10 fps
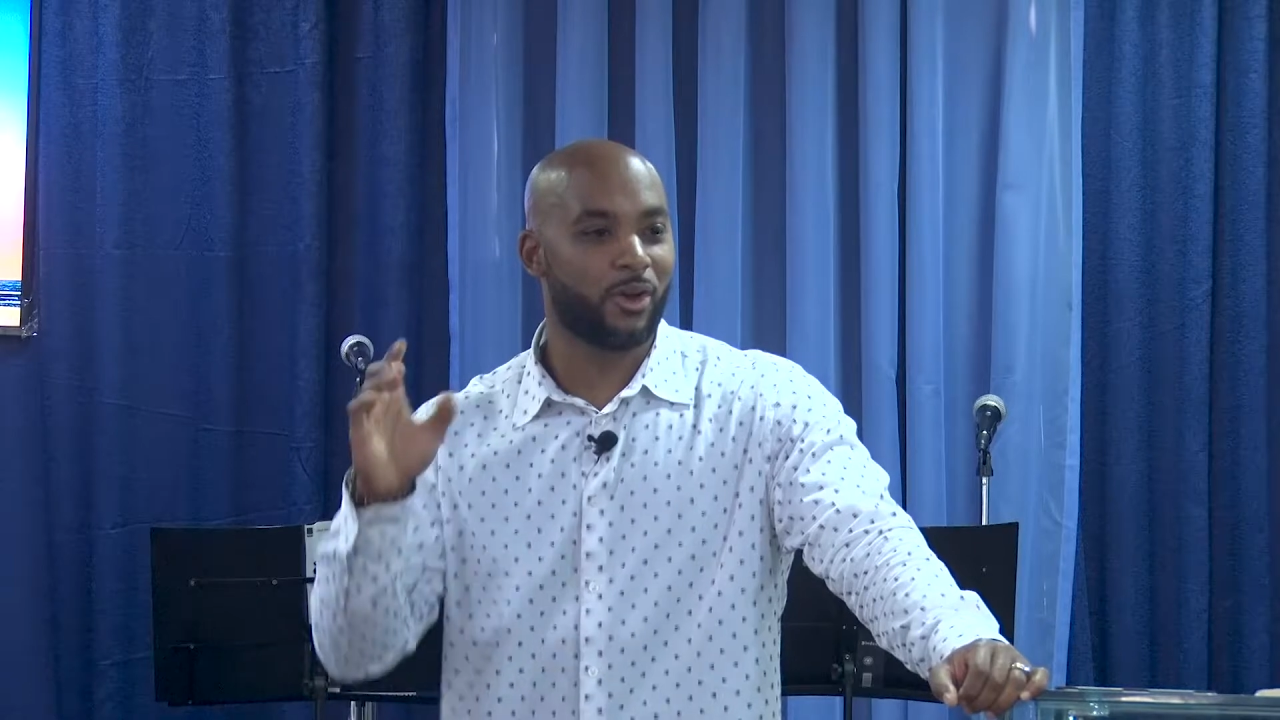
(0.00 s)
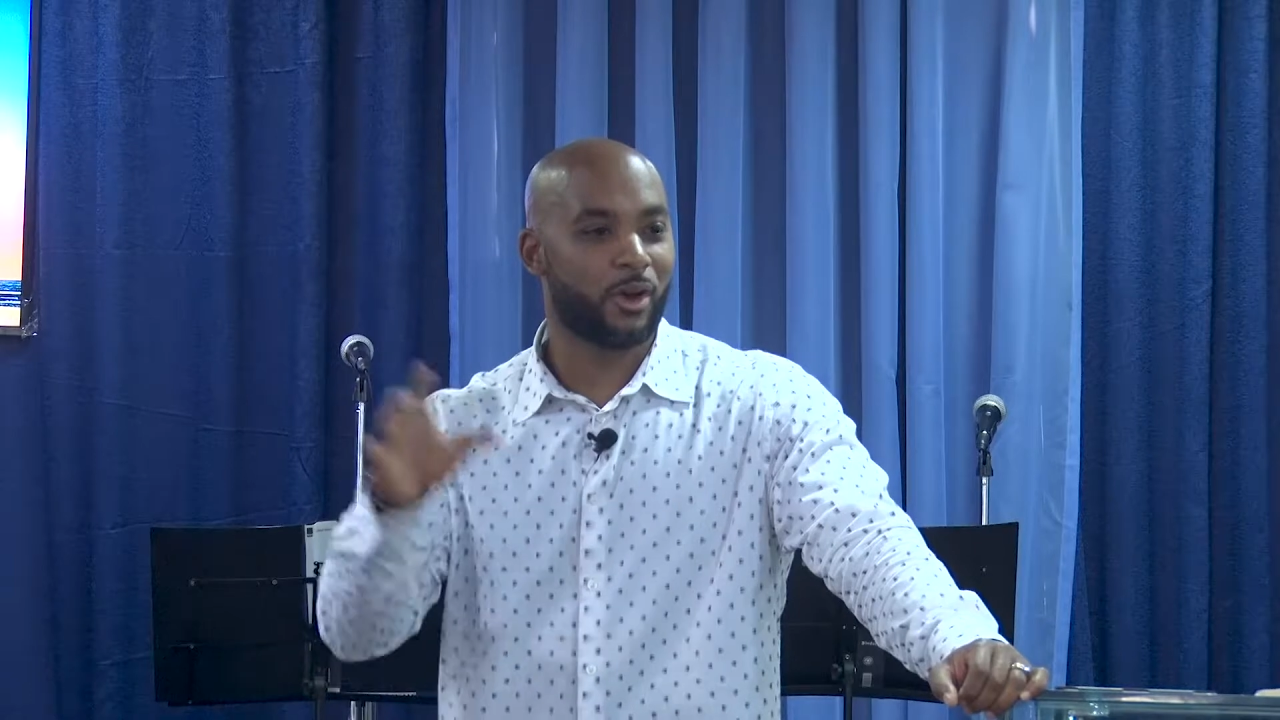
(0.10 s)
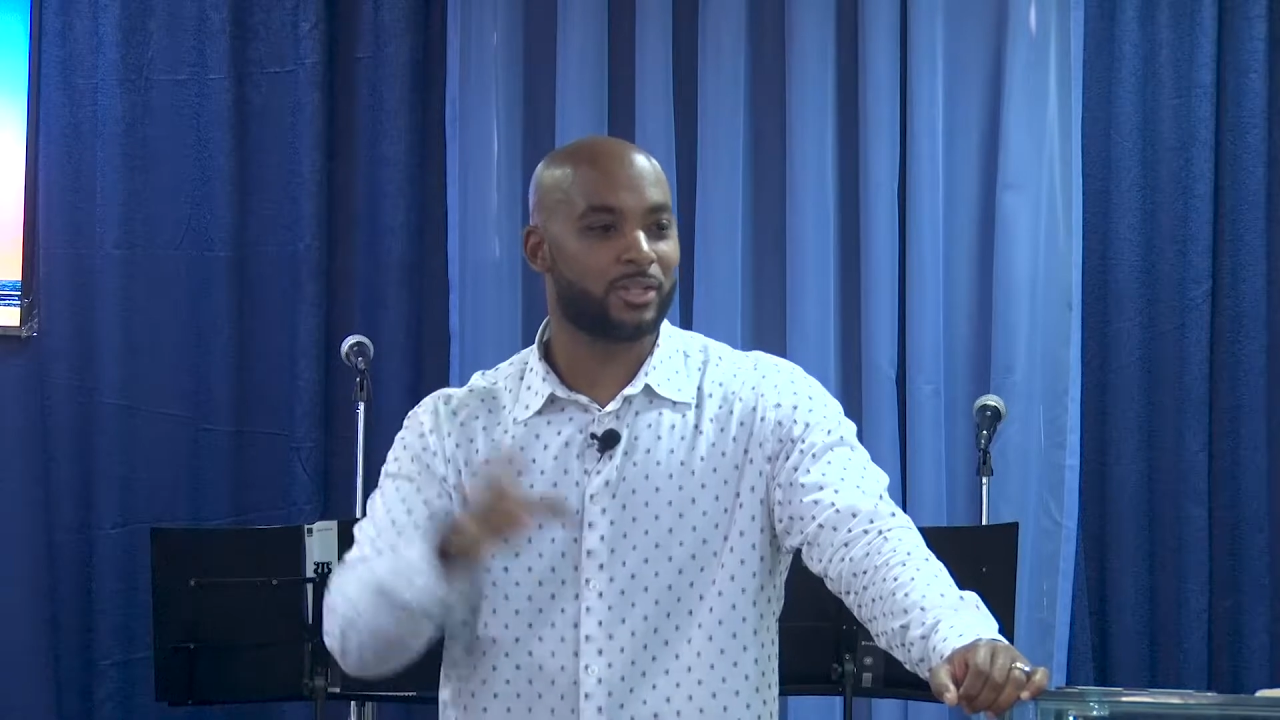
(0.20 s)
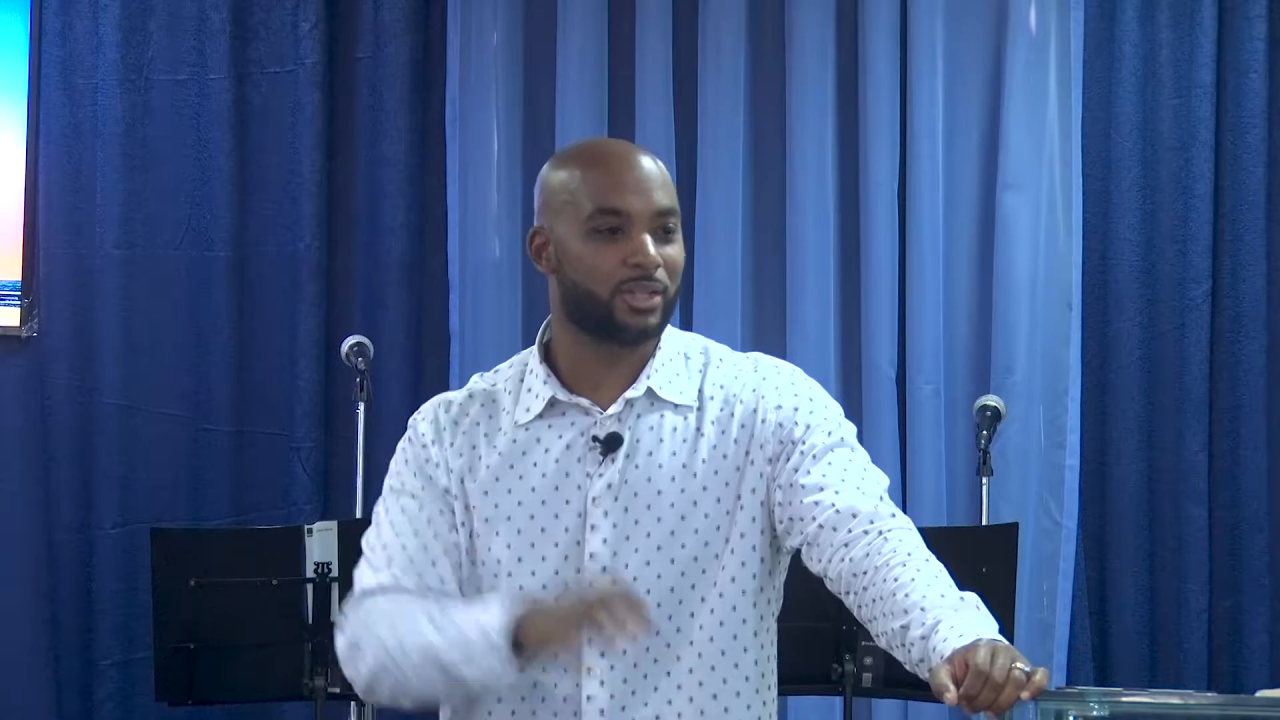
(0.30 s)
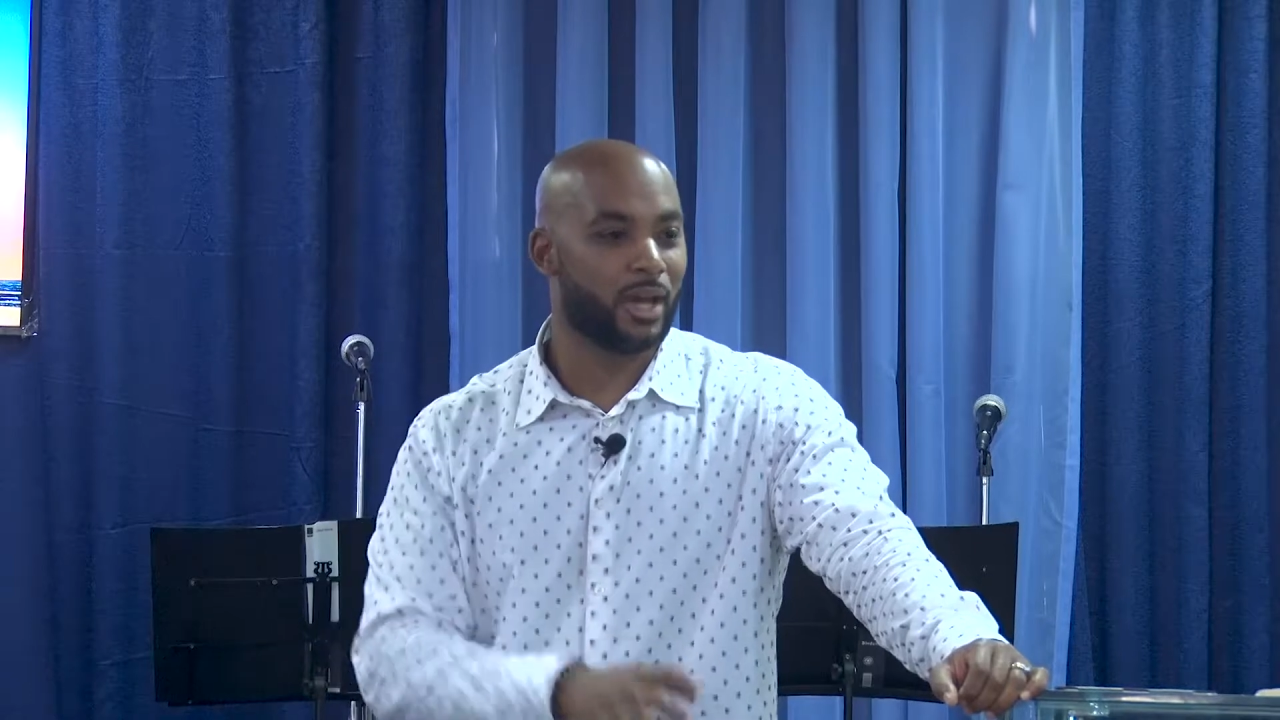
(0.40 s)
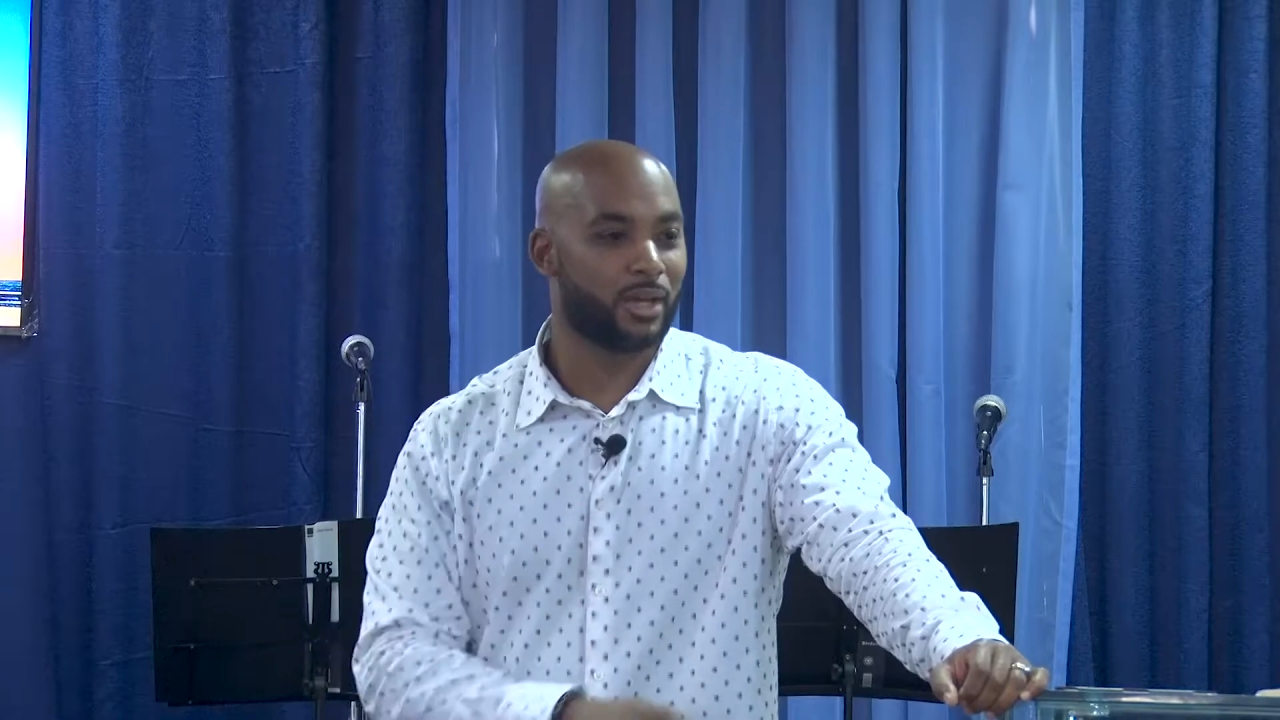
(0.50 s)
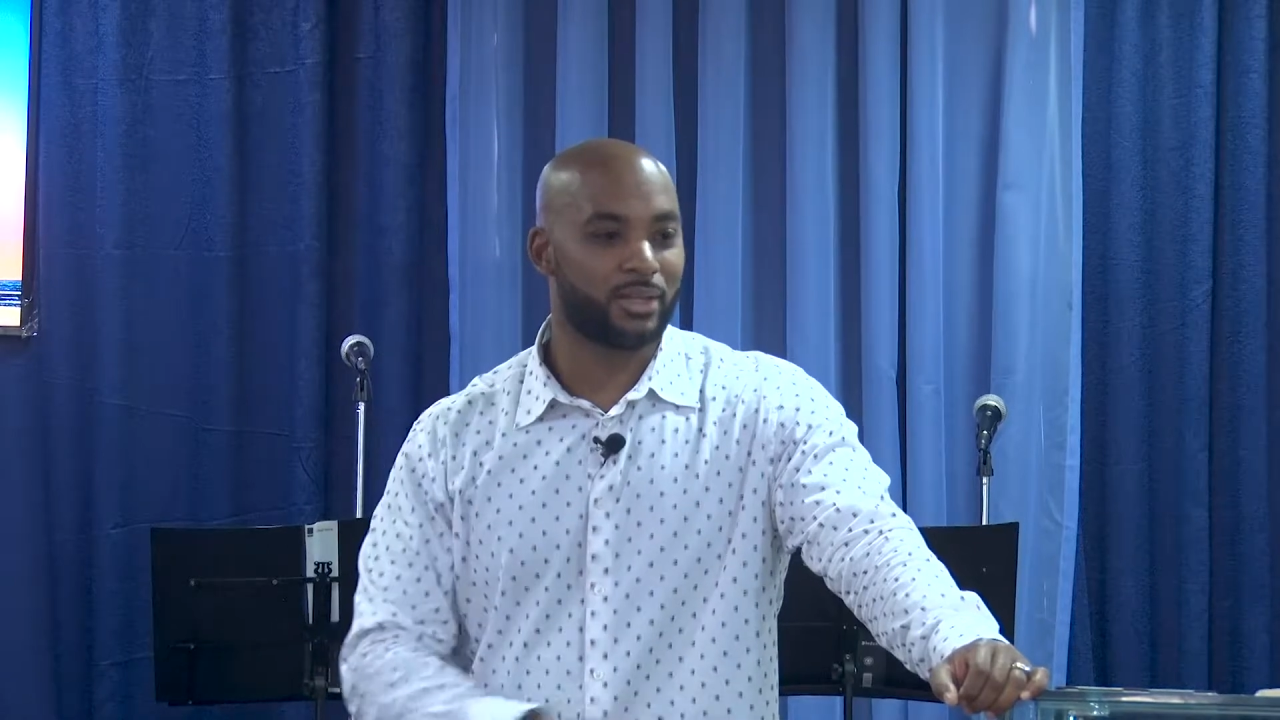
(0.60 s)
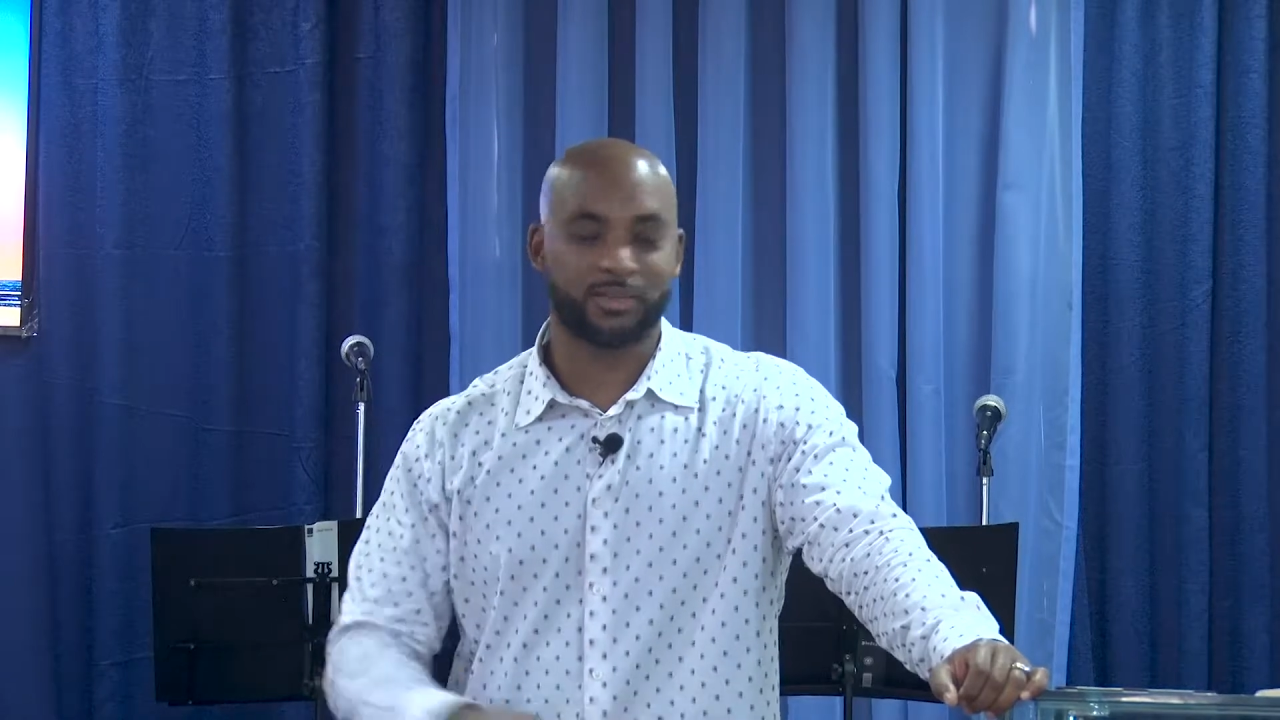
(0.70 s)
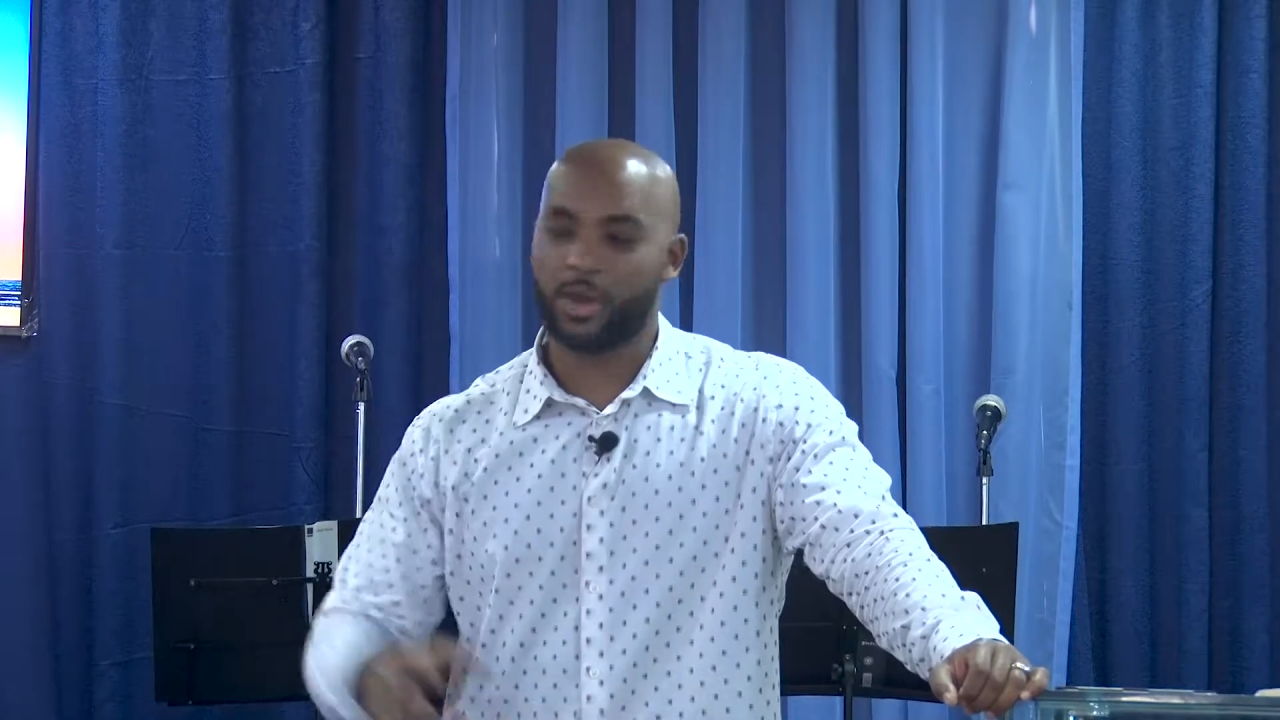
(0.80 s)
dark chocolate.